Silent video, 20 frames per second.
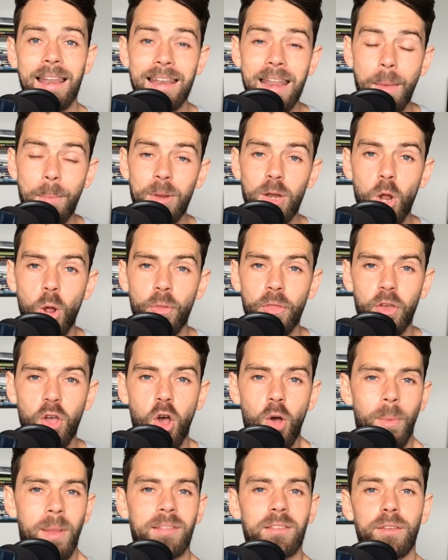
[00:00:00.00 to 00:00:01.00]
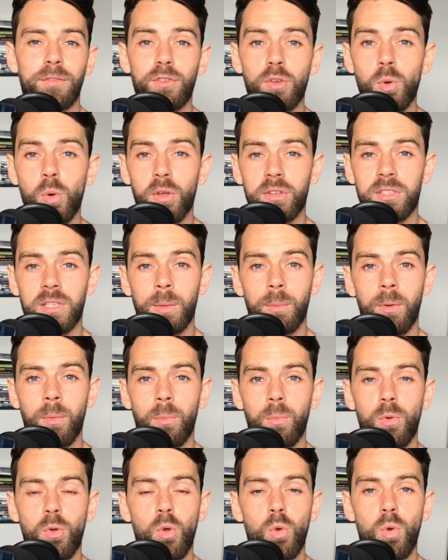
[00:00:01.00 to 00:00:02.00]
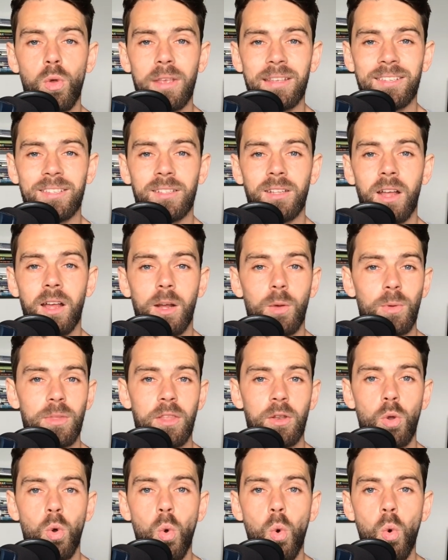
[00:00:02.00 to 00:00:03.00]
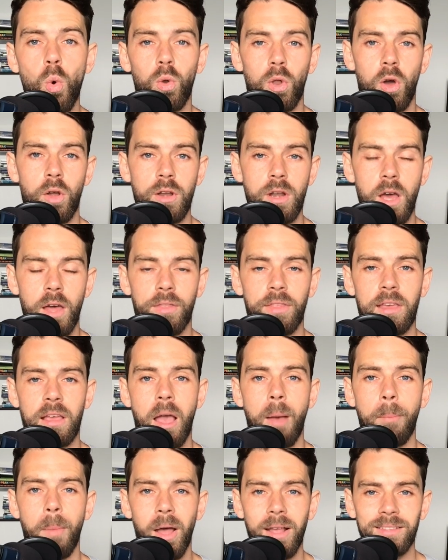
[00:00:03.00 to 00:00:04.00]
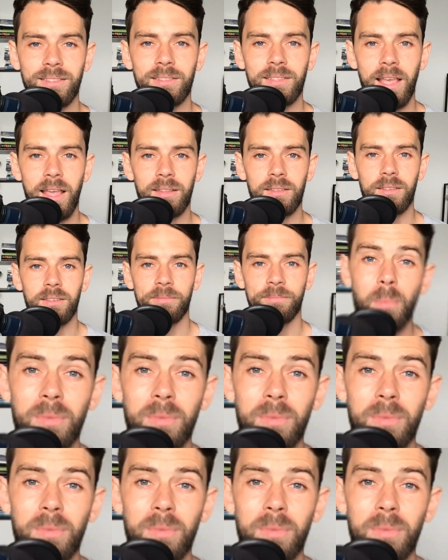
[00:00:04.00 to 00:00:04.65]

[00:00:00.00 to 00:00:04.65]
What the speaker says: Let me know in the comments if you are someone who is stuck with an all or nothing mindset.